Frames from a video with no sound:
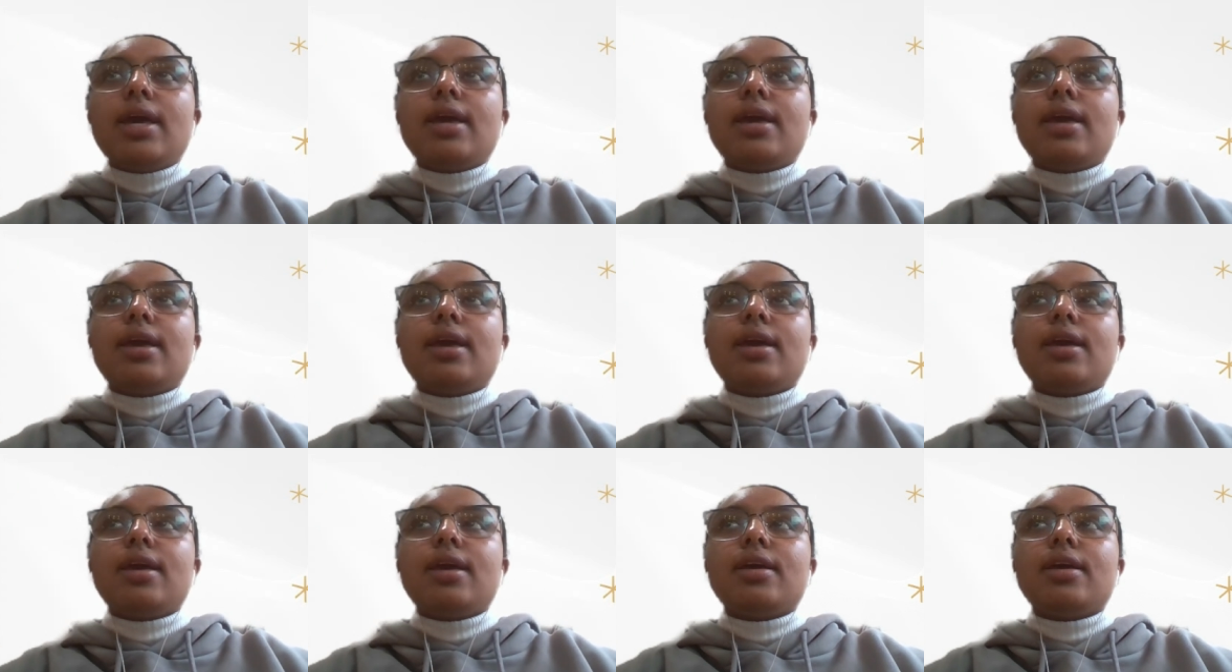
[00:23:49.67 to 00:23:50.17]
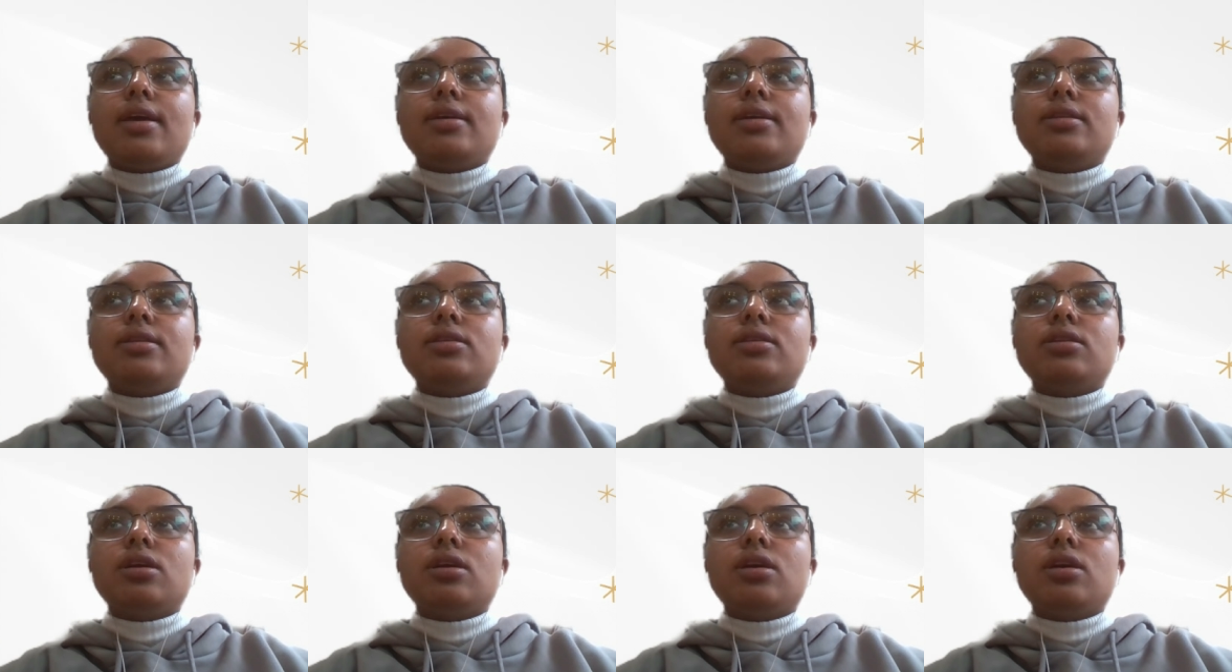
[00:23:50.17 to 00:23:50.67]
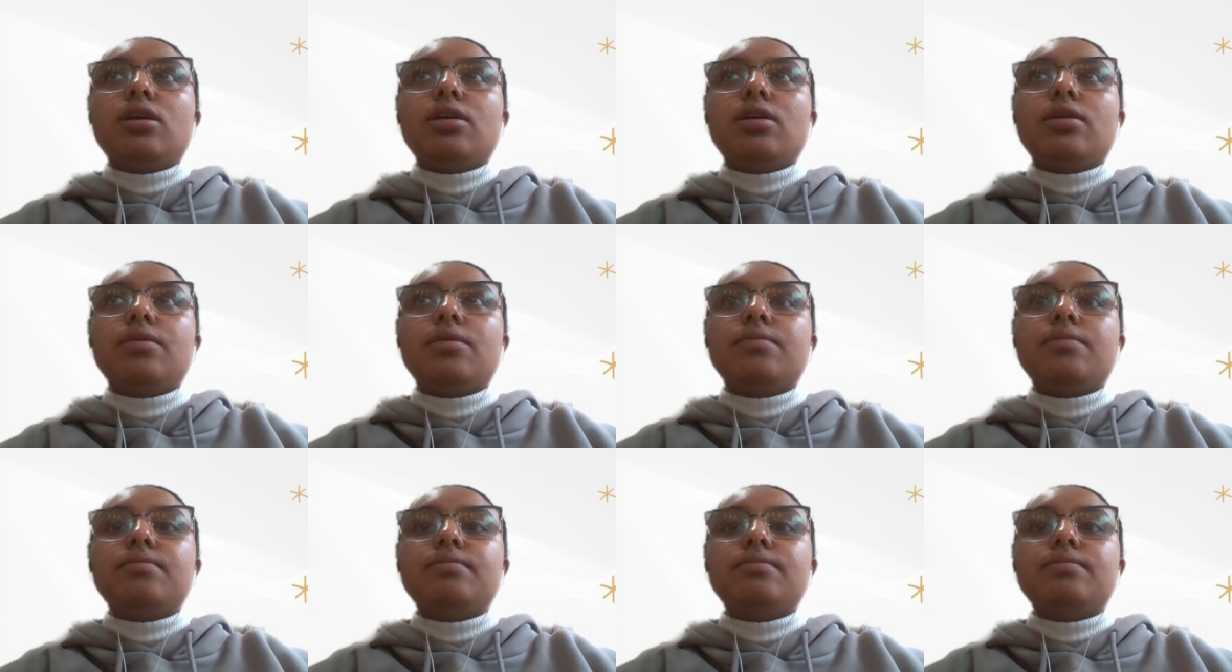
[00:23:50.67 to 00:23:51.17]
And
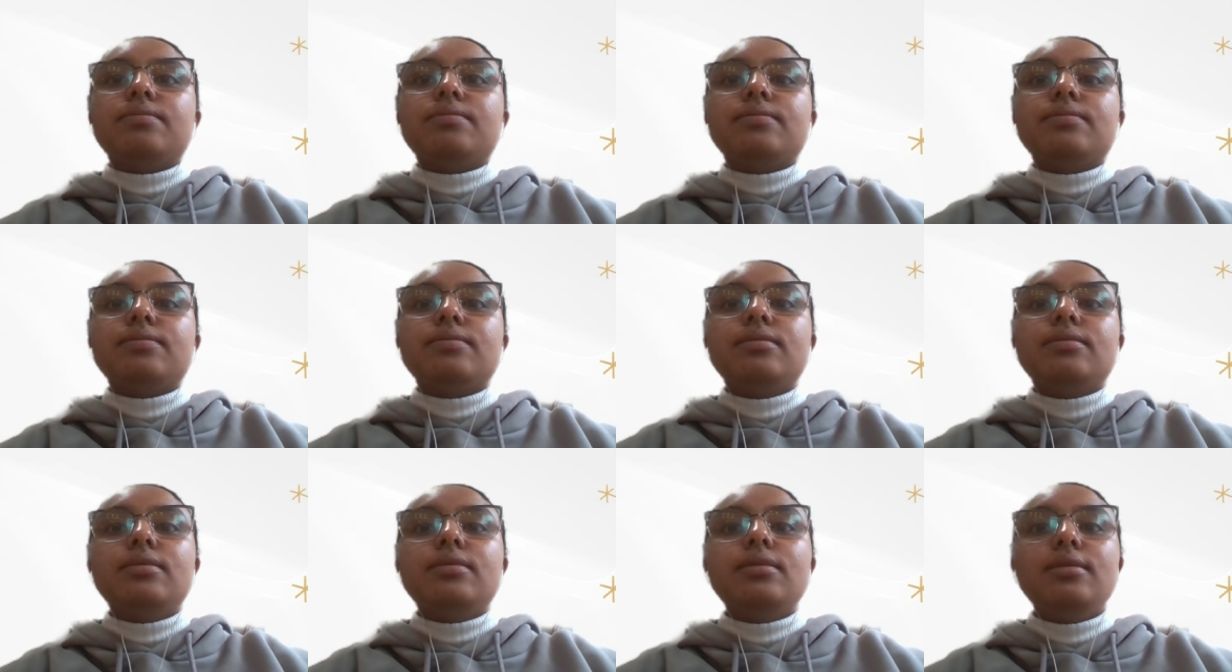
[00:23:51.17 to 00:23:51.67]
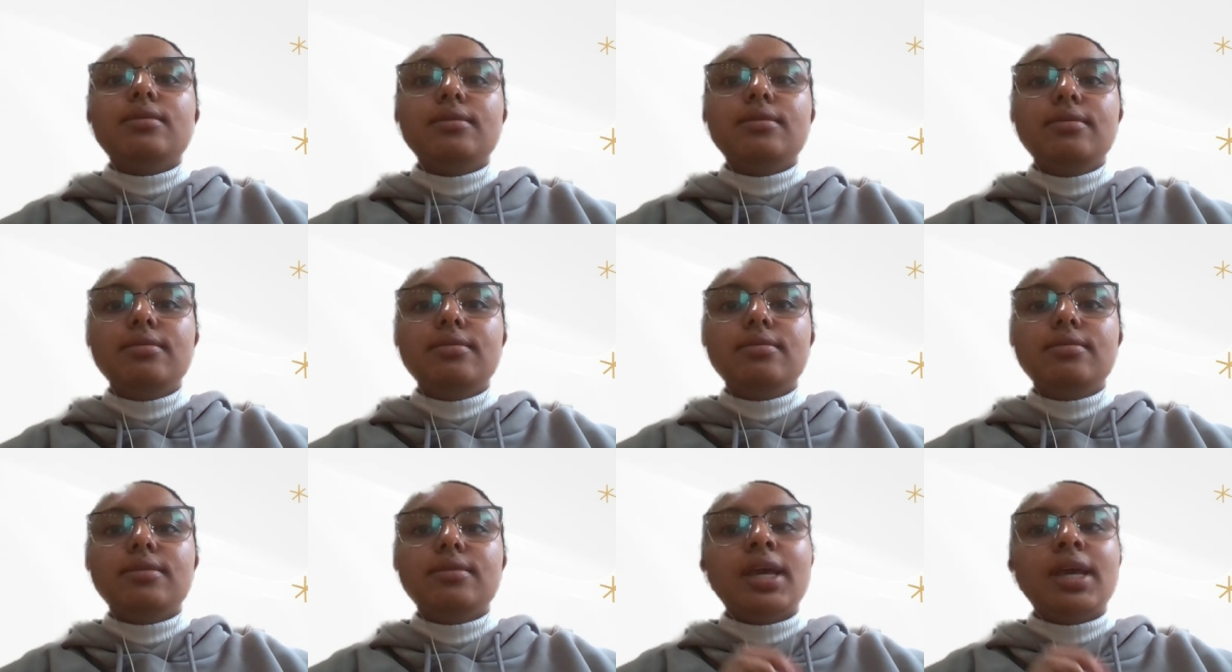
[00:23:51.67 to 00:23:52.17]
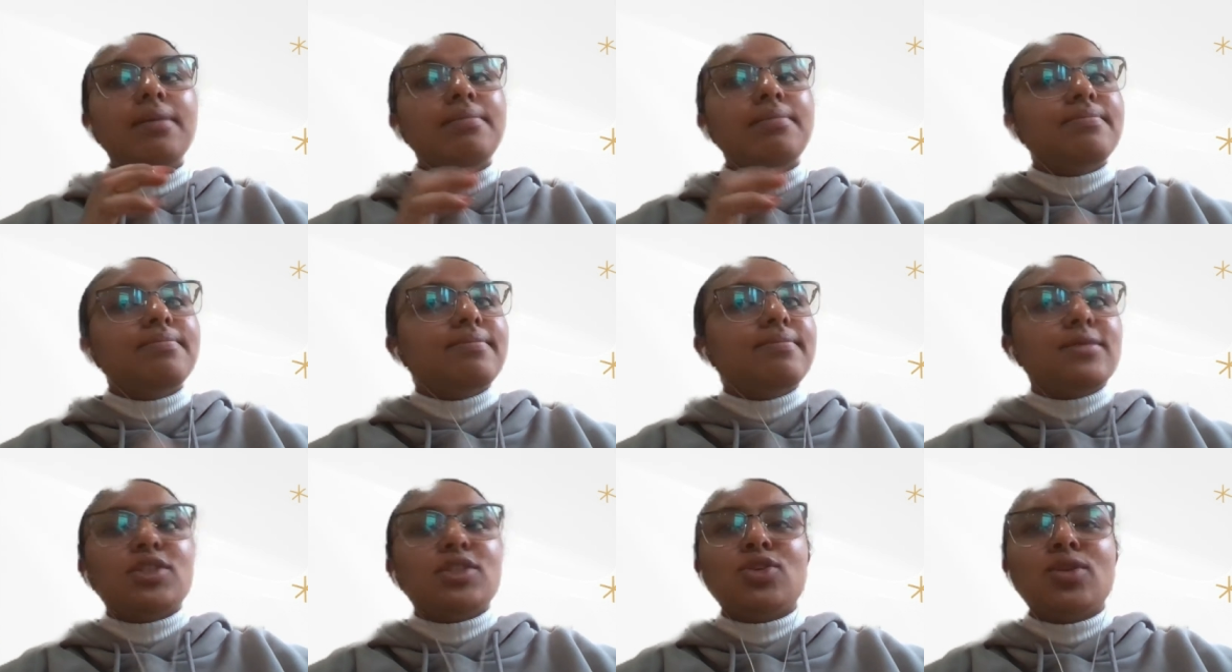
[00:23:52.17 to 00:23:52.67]
um, yeah
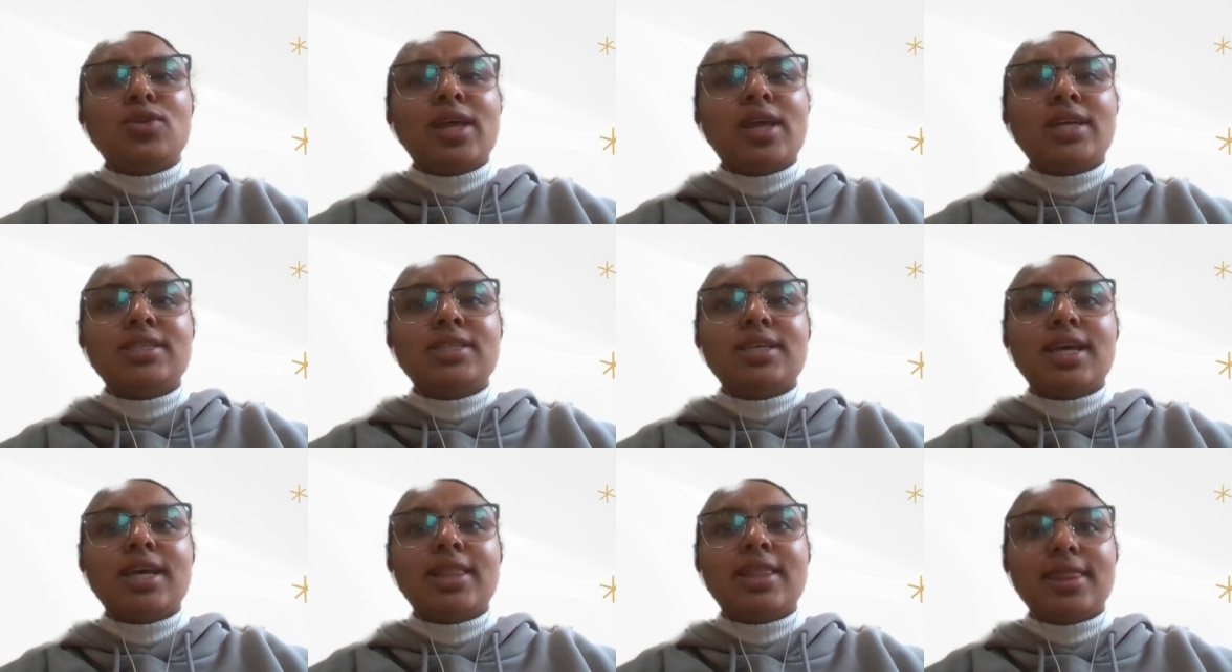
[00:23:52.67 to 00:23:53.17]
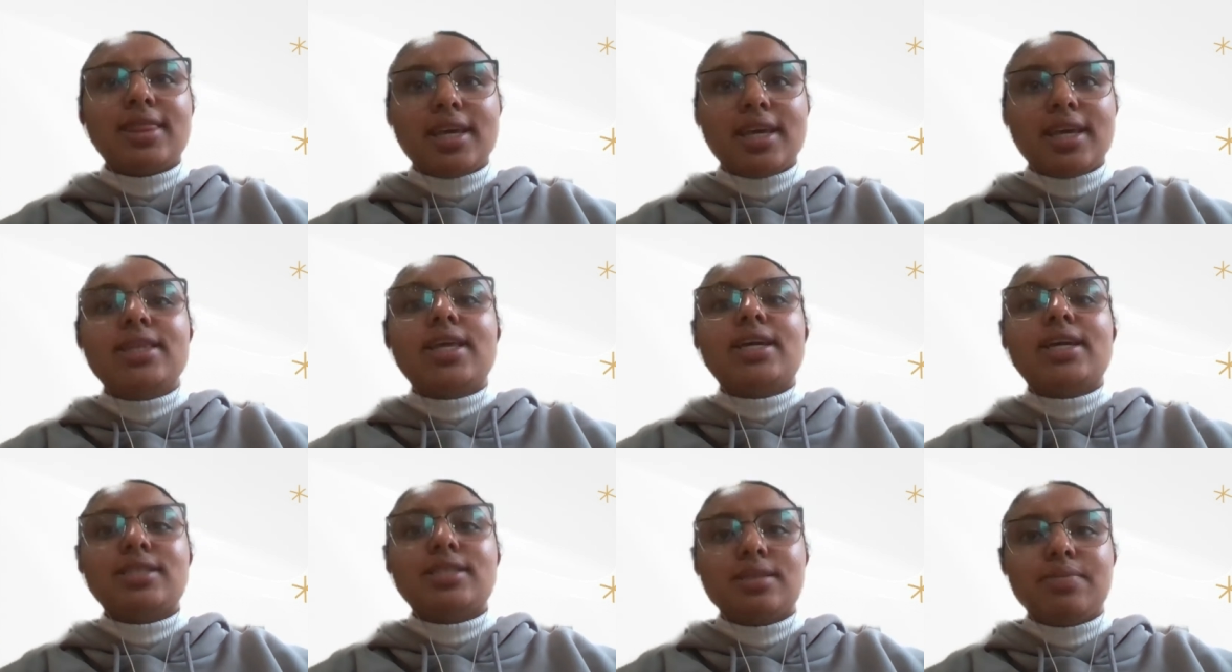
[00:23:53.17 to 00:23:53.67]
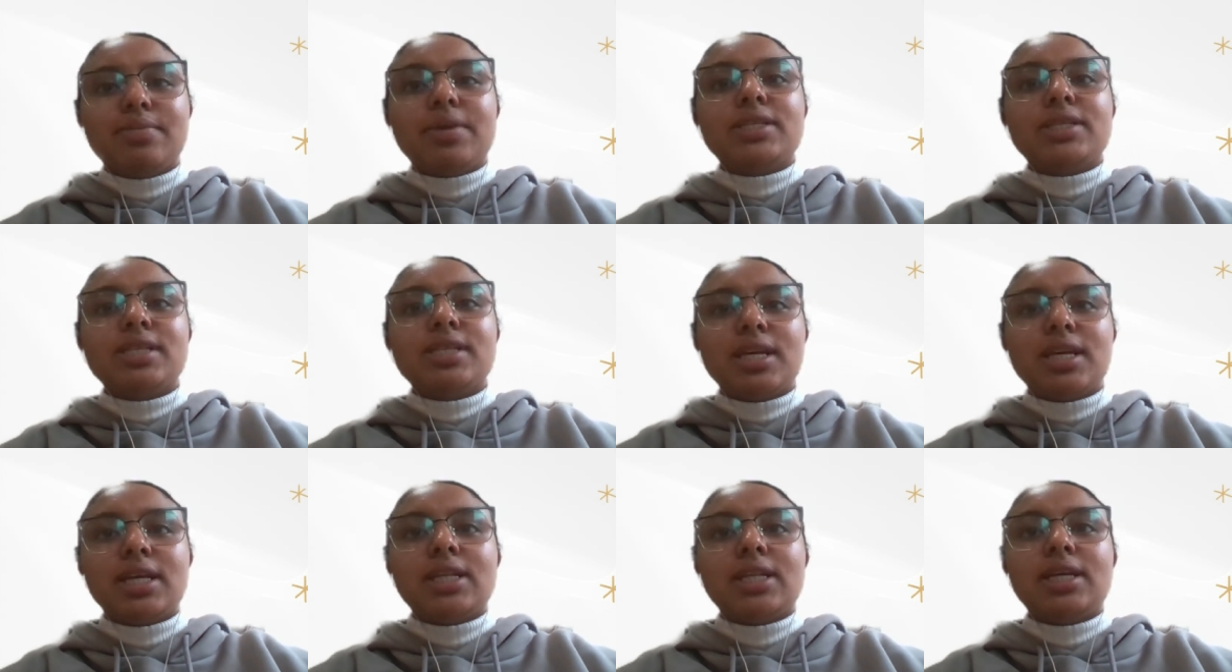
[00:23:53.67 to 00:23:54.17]
so that's i think that's
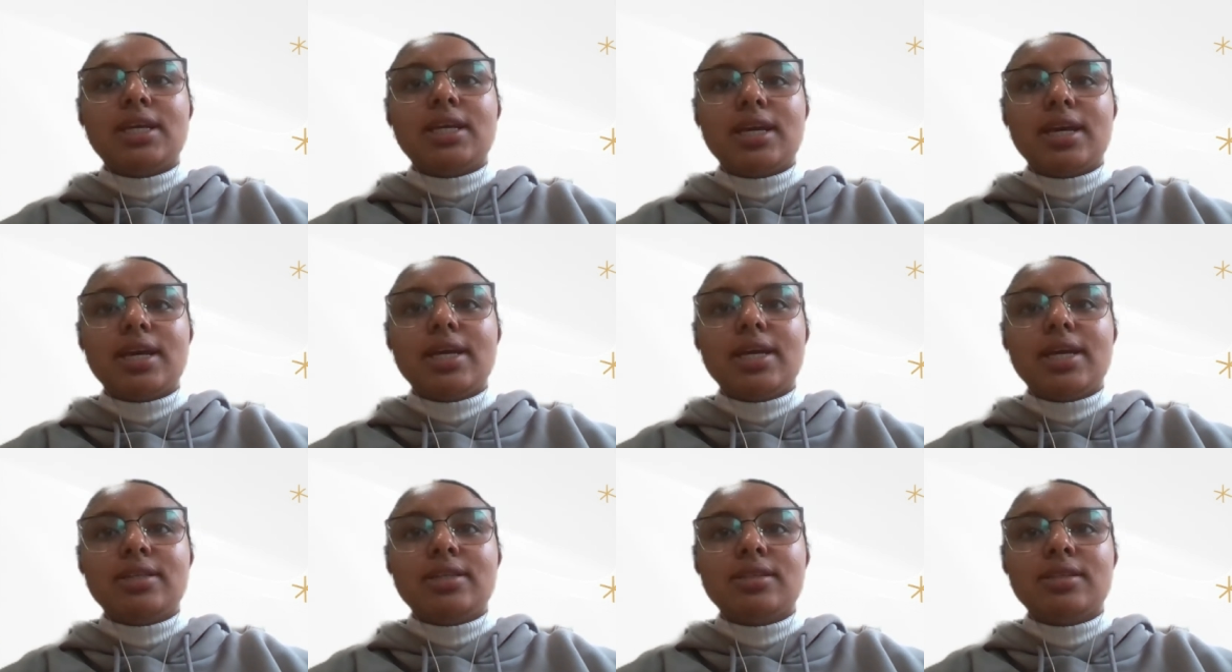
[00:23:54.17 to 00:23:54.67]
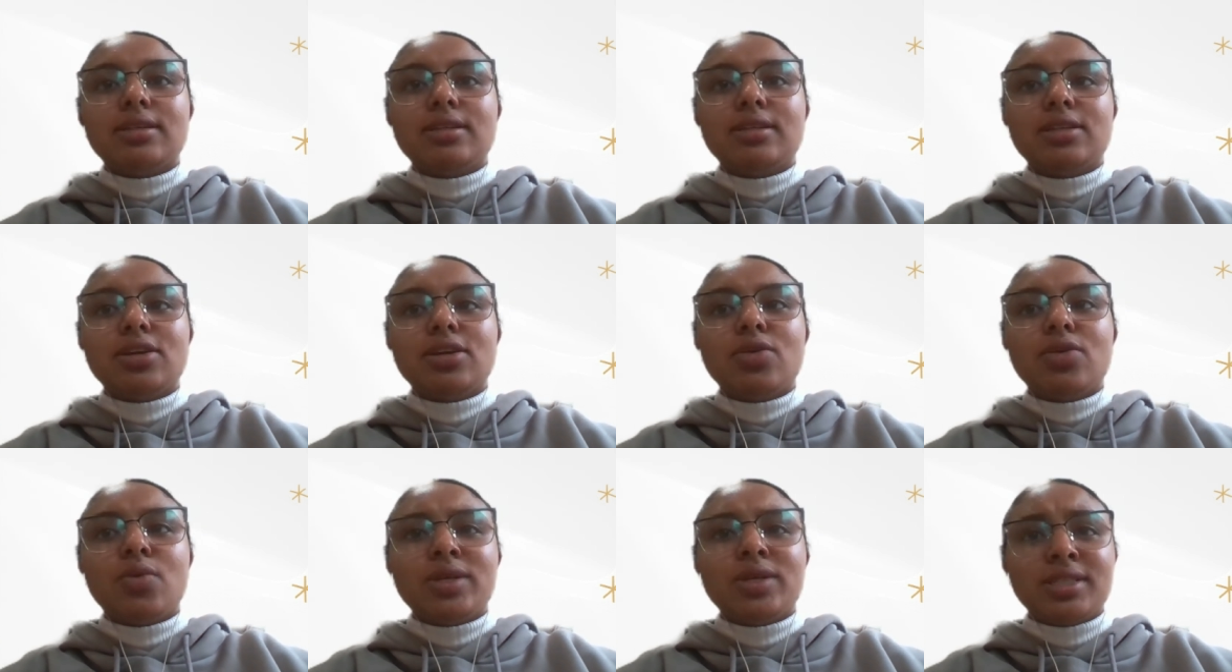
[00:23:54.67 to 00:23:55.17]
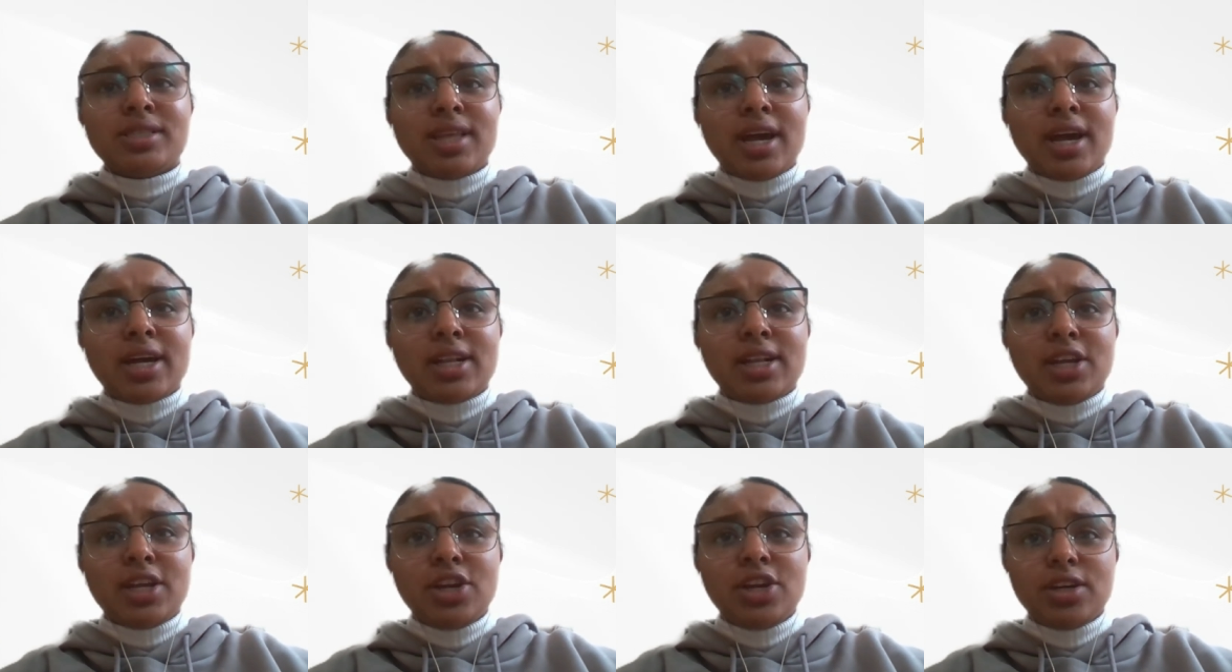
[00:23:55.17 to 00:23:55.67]
basically it was that
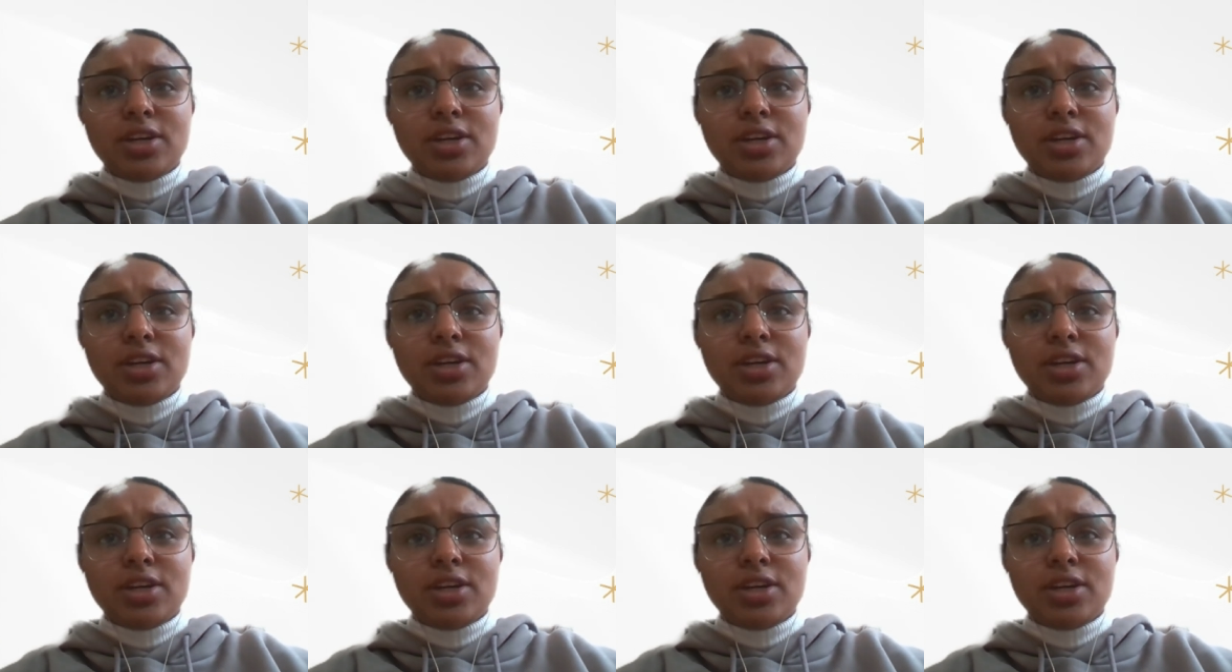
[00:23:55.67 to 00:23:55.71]
clear